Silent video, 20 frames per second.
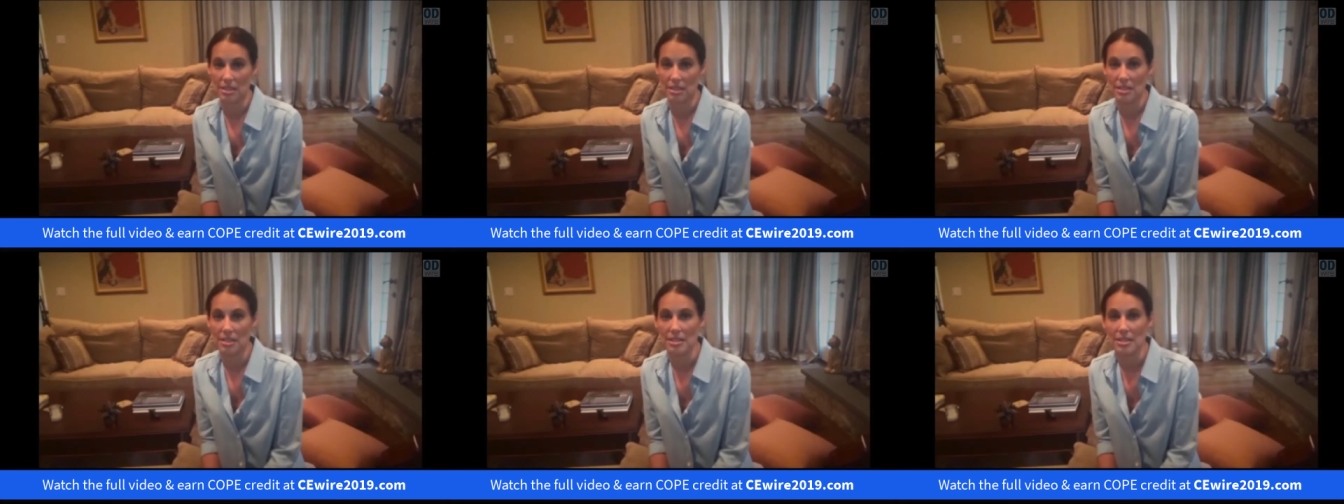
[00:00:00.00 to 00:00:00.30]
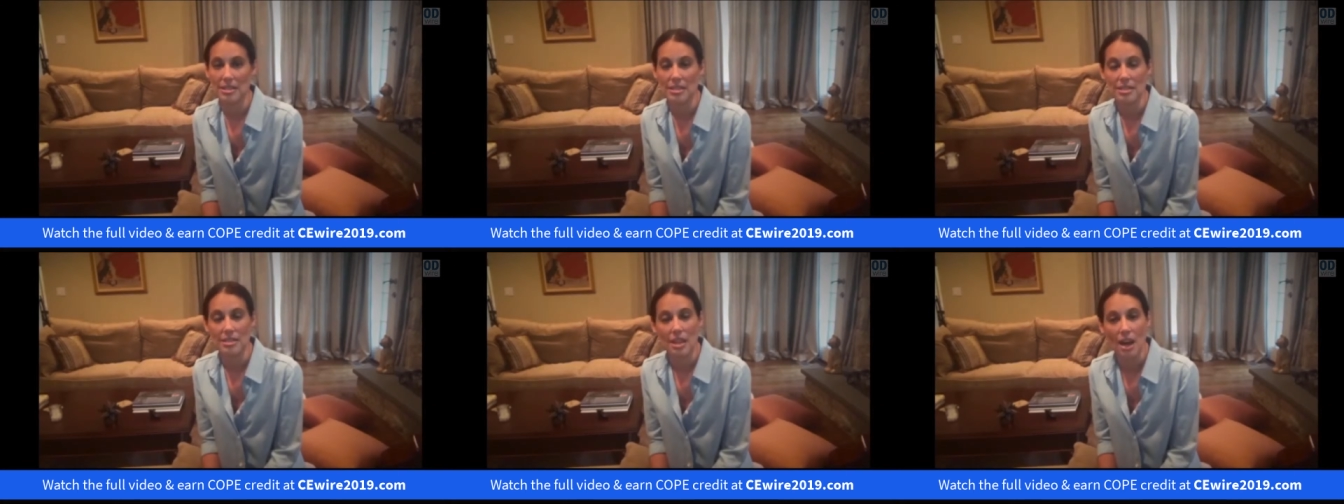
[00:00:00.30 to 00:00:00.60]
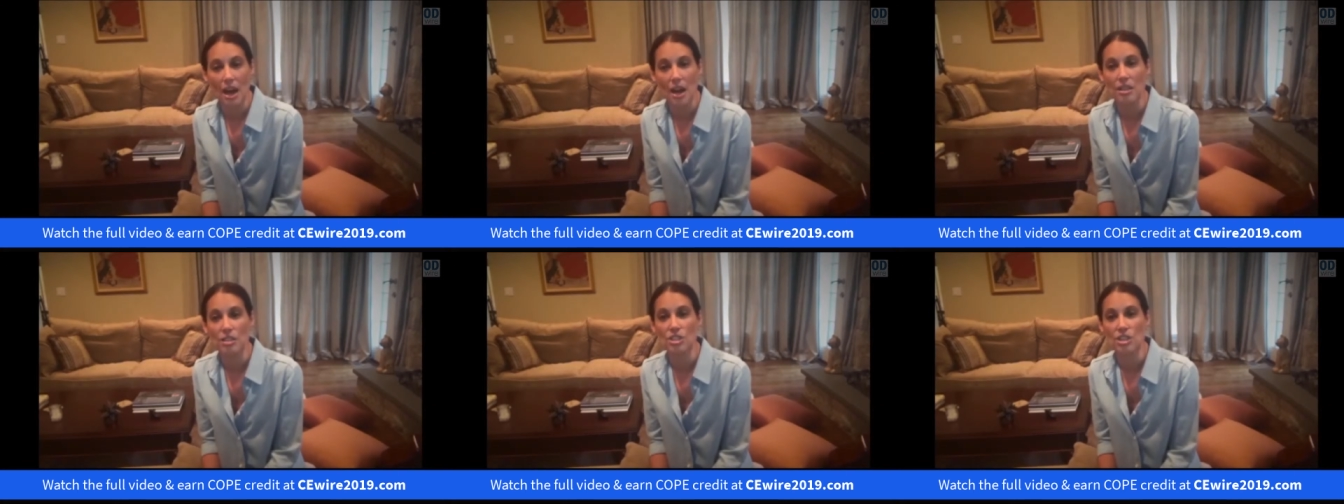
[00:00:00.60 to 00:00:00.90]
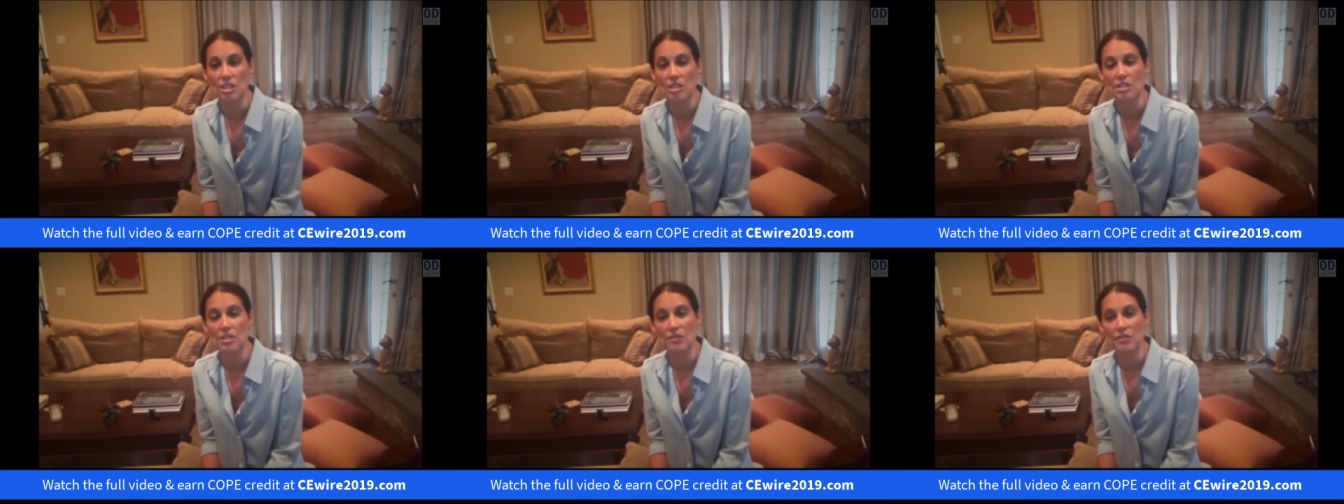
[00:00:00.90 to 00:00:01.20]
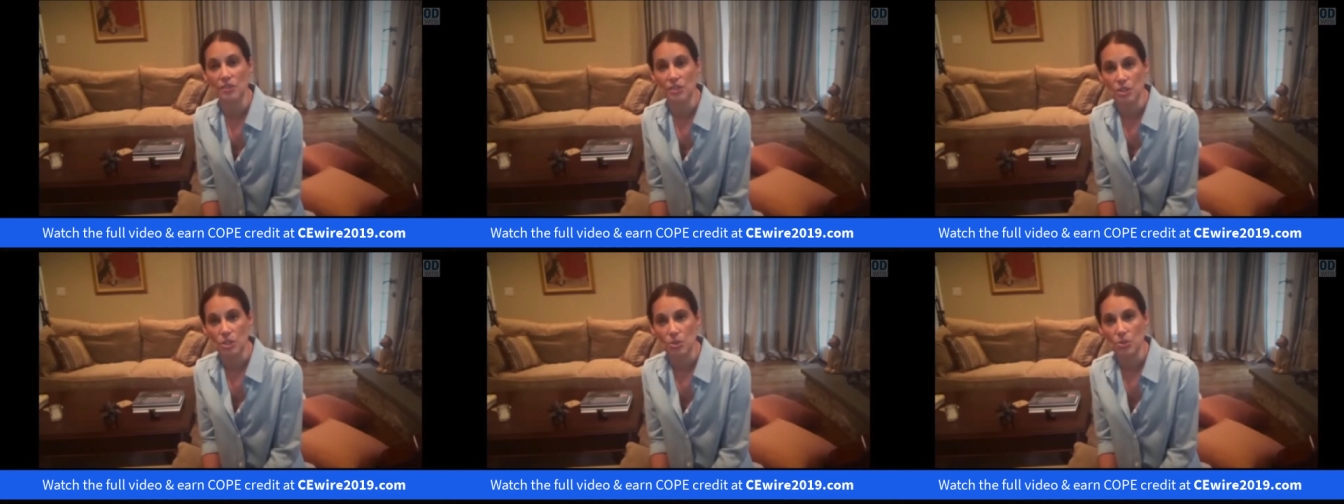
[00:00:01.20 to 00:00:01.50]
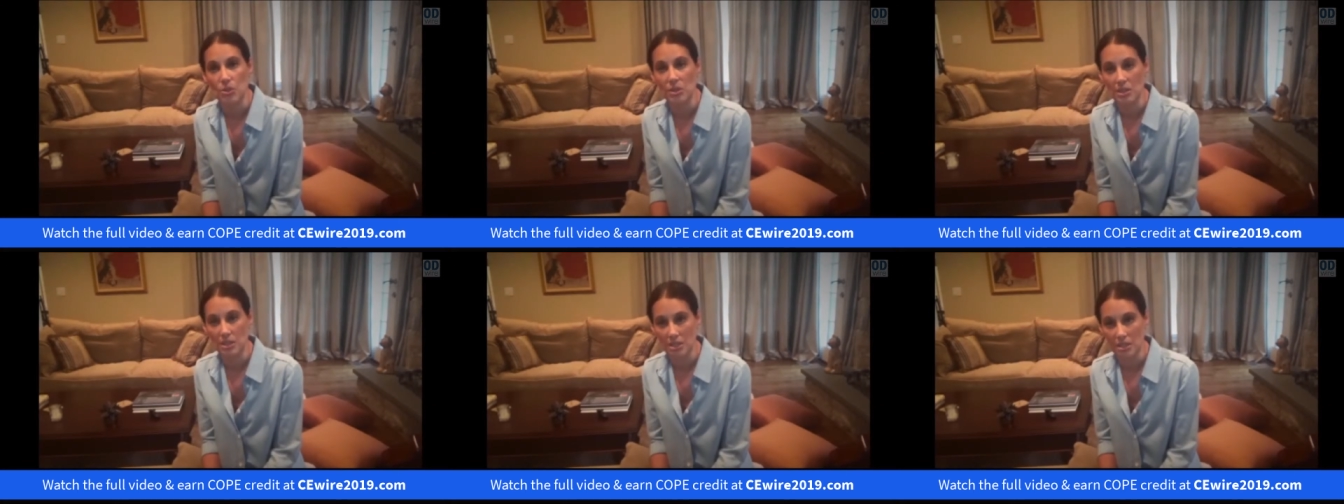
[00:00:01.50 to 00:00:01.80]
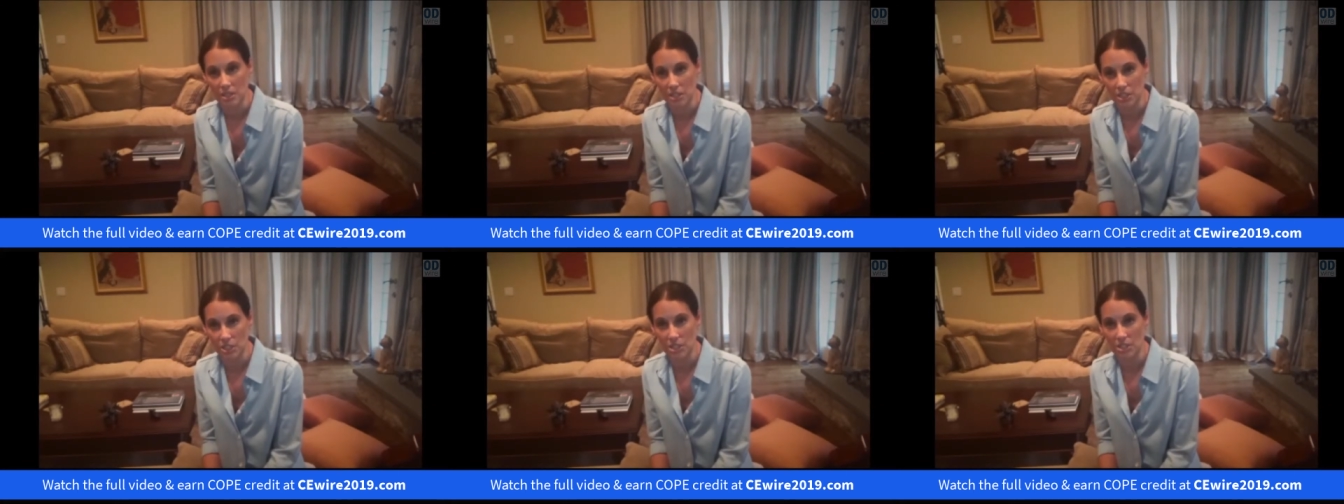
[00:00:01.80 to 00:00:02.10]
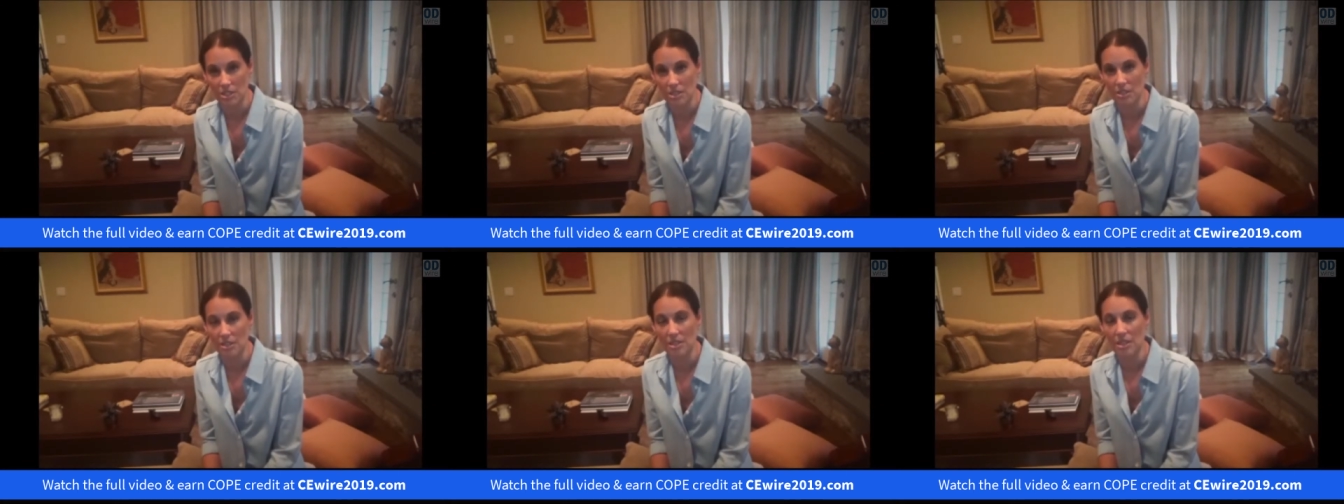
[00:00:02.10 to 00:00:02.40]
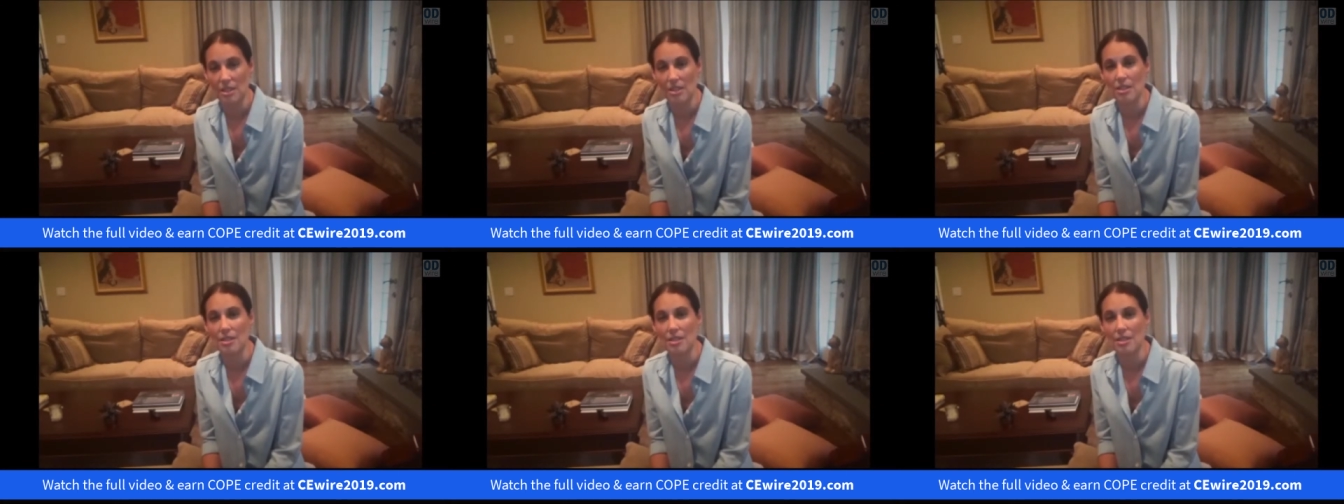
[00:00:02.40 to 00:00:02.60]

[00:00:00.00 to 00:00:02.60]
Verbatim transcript: This is not just a visual condition.